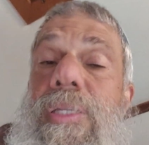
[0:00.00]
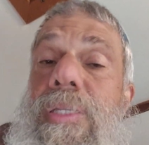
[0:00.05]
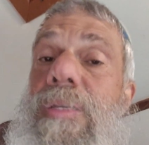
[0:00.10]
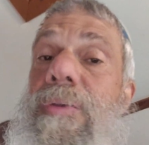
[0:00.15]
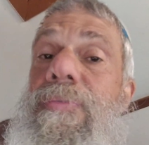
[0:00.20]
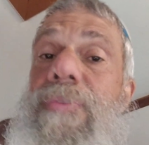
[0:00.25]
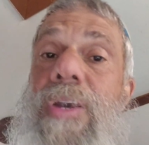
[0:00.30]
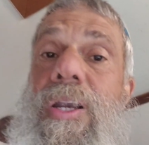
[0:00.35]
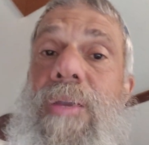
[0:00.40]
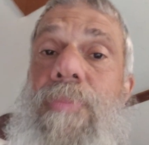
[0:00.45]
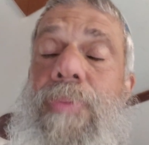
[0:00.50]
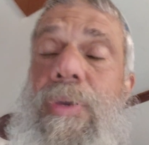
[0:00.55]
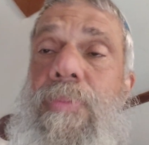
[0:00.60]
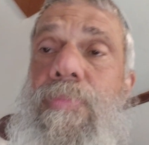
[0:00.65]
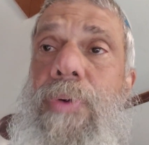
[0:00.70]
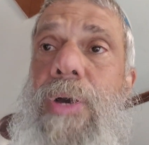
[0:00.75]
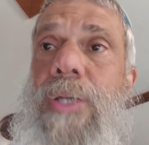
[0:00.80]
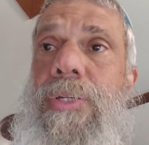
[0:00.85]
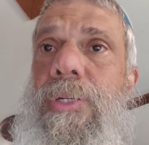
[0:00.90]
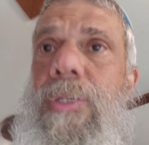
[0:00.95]
It's a very
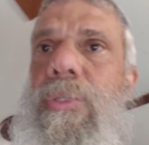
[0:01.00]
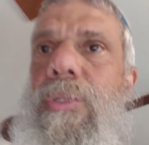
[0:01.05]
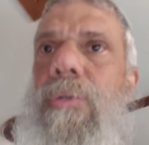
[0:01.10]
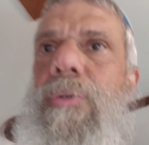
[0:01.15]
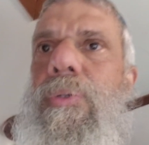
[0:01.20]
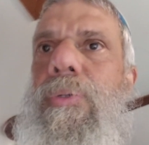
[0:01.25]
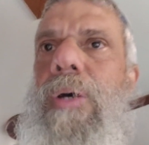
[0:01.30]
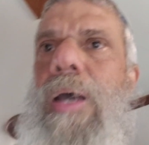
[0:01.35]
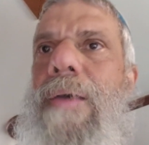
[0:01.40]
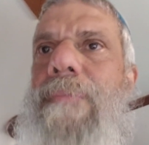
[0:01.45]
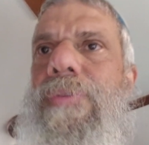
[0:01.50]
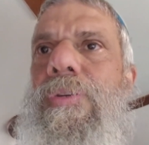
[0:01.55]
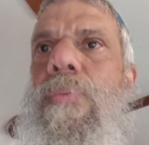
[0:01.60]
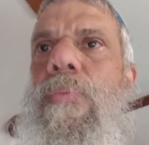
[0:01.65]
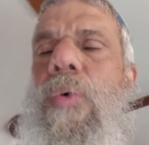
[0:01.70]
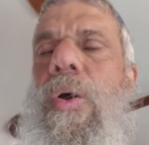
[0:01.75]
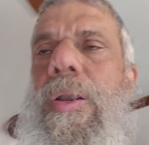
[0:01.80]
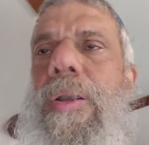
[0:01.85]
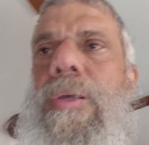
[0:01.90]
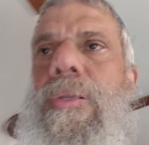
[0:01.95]
big budget to have
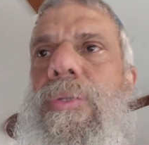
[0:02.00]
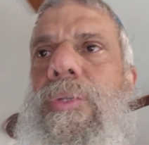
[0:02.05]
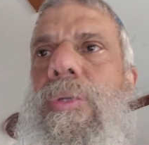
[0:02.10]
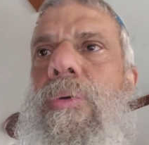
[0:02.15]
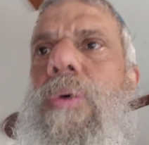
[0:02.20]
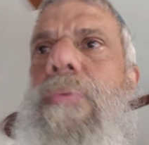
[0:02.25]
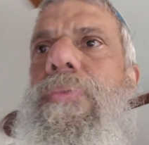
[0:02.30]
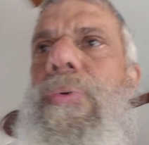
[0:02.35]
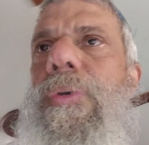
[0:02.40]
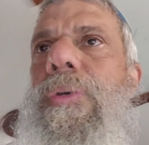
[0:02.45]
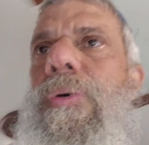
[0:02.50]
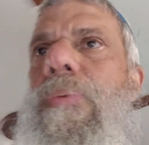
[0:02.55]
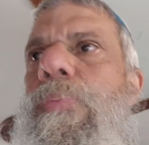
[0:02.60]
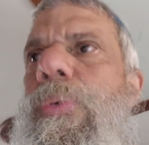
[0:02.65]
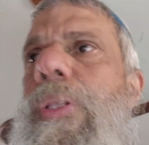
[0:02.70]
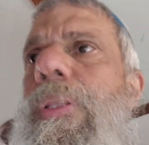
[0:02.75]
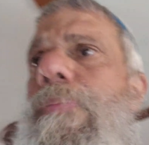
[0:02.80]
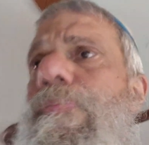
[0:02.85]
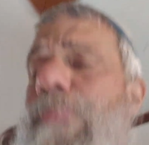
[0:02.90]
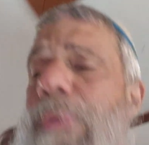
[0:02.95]
someone else do it for you,
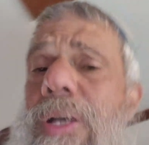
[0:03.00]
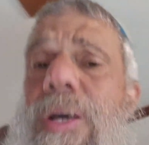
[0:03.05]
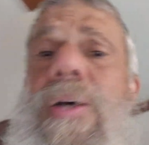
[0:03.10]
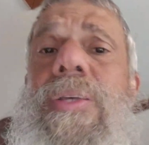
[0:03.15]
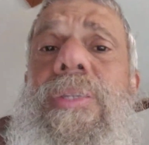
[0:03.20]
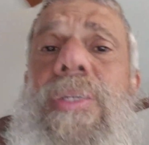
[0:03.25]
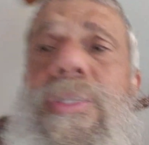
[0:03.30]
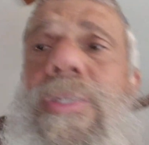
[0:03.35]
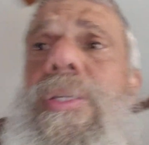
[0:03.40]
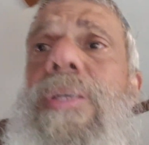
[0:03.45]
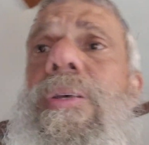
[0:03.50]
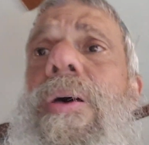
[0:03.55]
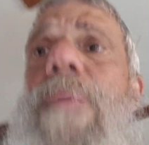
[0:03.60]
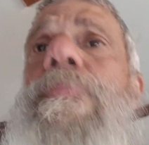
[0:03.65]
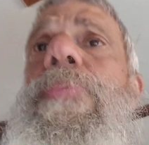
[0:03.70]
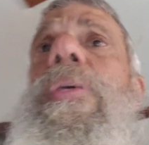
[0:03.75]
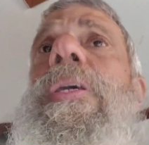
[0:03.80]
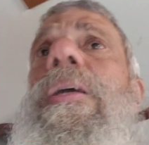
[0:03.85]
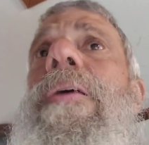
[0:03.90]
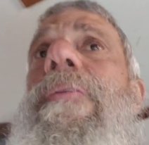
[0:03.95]
but because it's
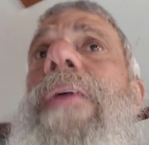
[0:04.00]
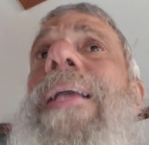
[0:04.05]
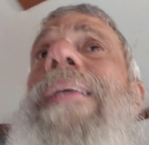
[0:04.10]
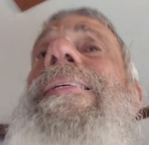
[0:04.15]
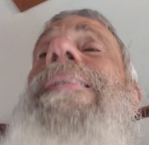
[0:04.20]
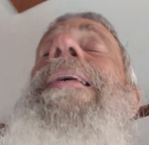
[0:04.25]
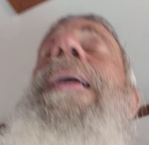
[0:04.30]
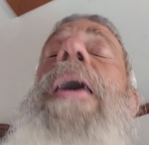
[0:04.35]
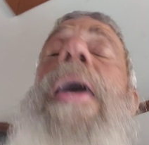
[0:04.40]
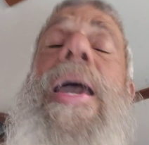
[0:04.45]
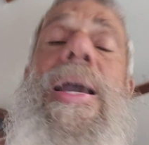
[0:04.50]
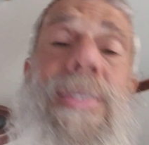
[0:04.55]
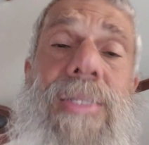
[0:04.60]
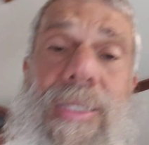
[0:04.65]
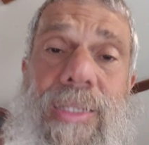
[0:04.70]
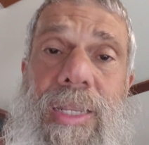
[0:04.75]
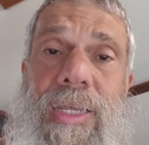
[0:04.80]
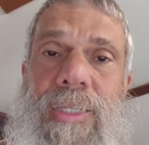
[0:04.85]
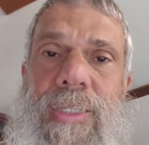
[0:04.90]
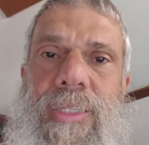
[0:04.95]
something
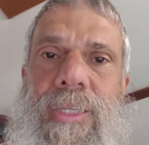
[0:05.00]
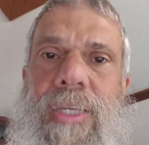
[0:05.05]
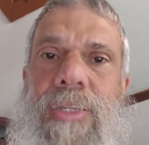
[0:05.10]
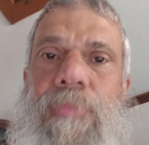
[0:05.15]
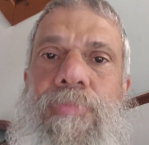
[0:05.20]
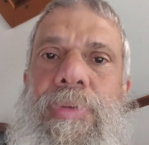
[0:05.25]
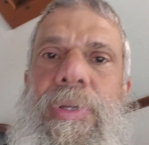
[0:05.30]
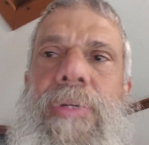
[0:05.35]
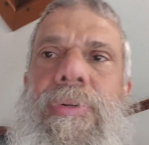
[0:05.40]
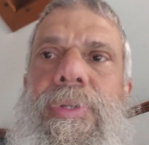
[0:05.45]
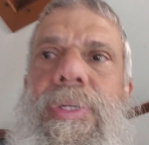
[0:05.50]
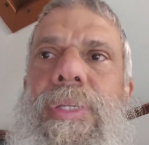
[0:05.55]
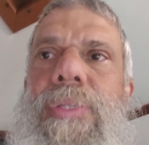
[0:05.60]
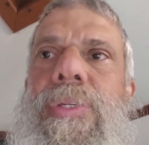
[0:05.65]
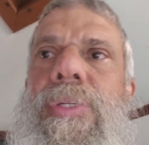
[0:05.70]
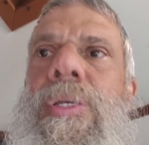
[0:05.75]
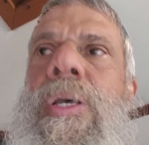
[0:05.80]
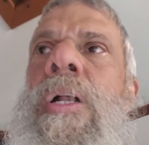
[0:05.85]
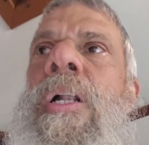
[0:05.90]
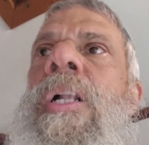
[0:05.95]
excellent
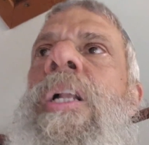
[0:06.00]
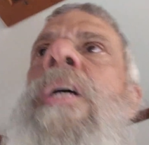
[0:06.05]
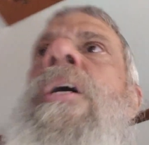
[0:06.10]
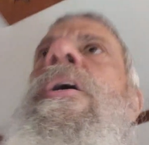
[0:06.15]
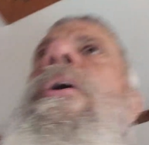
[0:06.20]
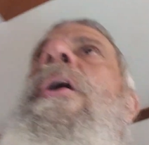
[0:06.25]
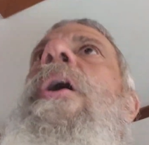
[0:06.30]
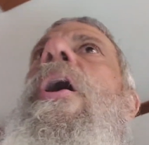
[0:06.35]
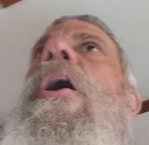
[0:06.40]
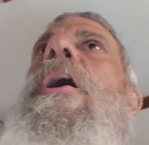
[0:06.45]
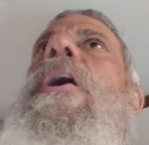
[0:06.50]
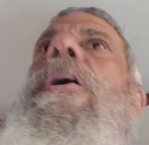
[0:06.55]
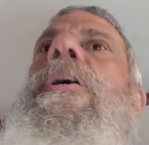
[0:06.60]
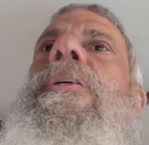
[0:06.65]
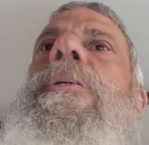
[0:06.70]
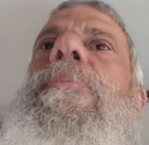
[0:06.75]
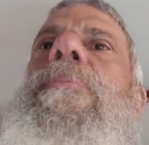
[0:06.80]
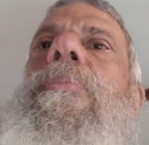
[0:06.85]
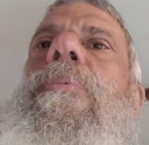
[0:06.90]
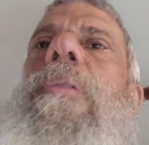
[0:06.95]
experience
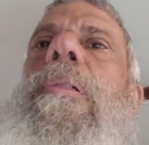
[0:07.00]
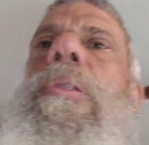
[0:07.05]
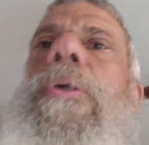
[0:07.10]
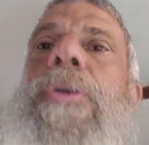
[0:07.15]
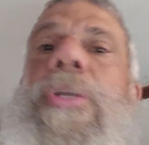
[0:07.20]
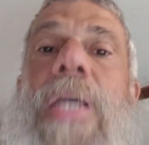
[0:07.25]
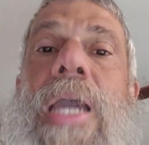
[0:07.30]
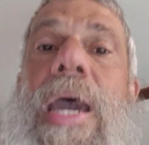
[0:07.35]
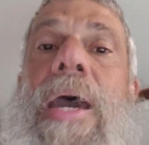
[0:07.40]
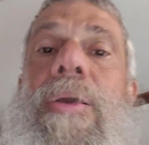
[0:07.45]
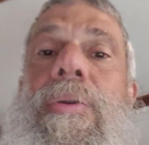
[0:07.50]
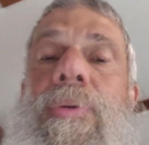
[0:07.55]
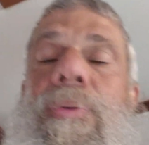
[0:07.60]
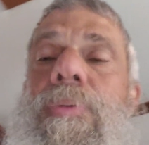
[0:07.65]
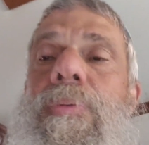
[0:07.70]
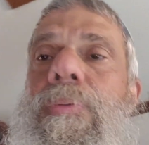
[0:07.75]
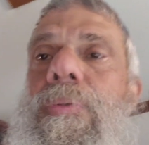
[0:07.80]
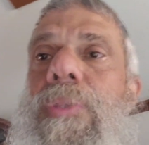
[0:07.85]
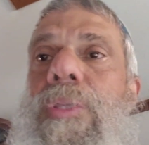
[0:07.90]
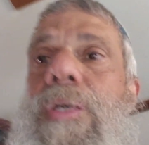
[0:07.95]
on learning how
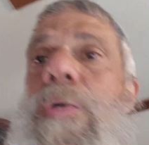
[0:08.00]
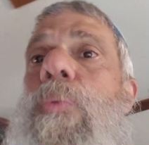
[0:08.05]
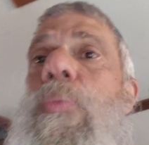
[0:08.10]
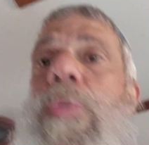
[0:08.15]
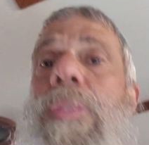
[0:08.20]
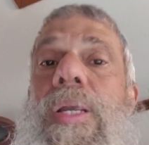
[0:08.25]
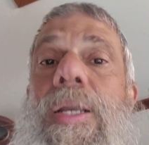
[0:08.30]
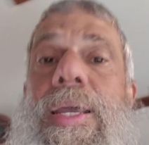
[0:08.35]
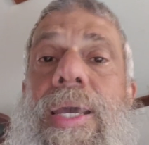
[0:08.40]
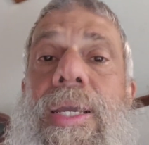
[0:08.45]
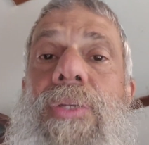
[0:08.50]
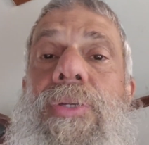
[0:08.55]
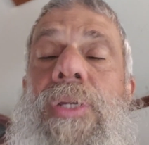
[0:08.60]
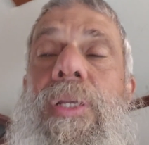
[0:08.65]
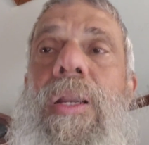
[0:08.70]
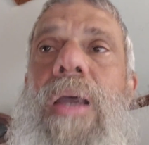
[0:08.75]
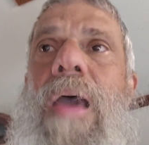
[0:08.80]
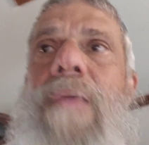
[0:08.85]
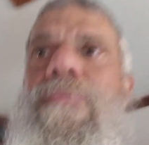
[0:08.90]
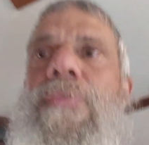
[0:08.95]
to deal with an
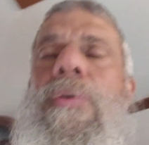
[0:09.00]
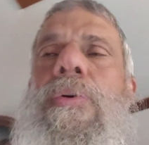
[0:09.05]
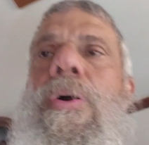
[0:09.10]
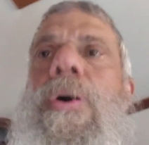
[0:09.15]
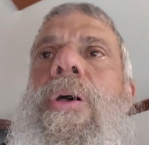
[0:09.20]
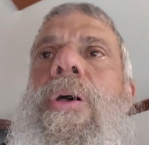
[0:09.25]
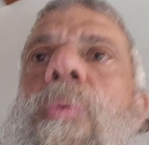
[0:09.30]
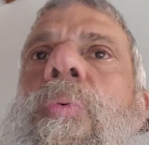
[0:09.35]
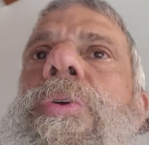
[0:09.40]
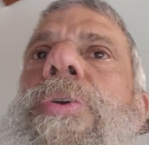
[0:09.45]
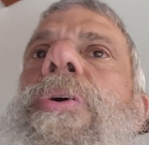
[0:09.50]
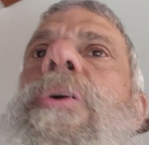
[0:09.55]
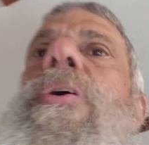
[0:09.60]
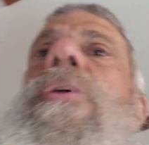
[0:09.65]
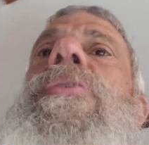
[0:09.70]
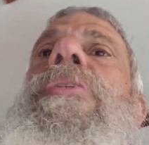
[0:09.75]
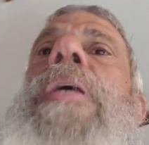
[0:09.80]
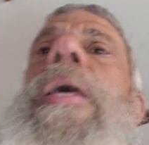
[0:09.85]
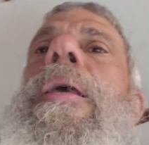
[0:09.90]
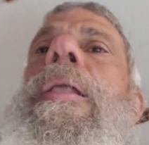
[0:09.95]
engine. After when you go
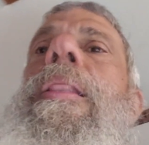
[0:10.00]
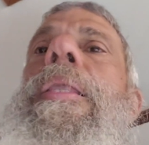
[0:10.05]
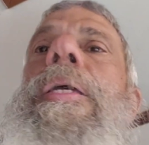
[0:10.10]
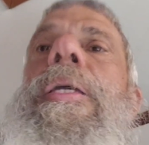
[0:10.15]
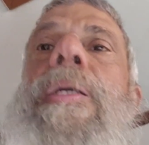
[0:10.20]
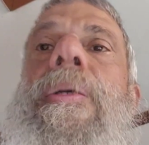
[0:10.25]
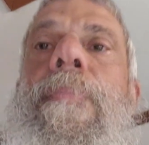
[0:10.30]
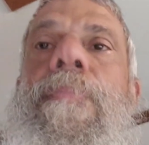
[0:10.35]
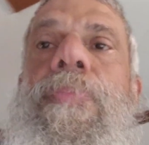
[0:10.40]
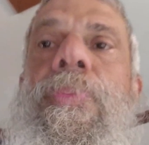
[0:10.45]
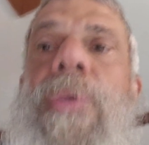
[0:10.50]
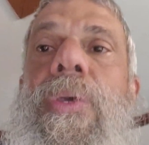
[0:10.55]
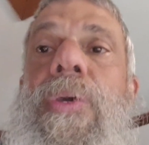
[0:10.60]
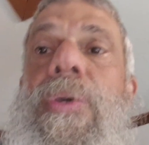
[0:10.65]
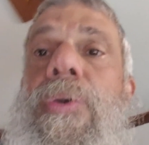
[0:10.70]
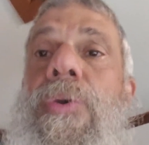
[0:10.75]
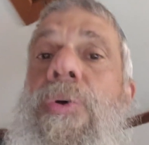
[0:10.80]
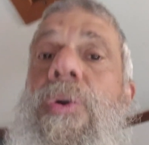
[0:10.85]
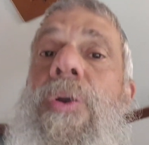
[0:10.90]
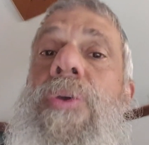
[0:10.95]
sailing,
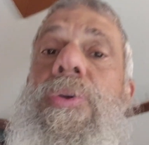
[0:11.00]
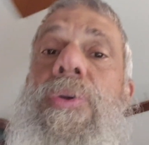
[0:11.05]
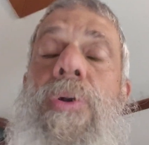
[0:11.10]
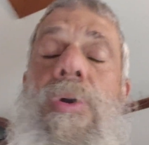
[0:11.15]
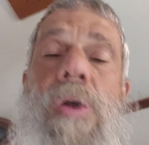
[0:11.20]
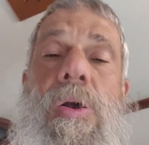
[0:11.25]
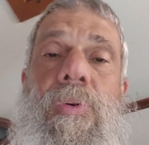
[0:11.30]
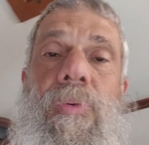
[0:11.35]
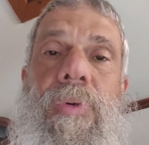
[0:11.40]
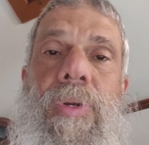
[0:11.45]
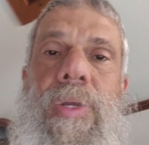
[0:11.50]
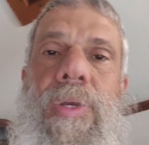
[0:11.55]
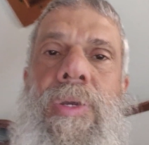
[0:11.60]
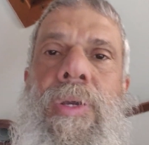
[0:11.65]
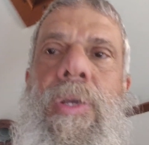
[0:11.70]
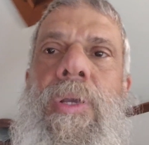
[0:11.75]
you're on your own.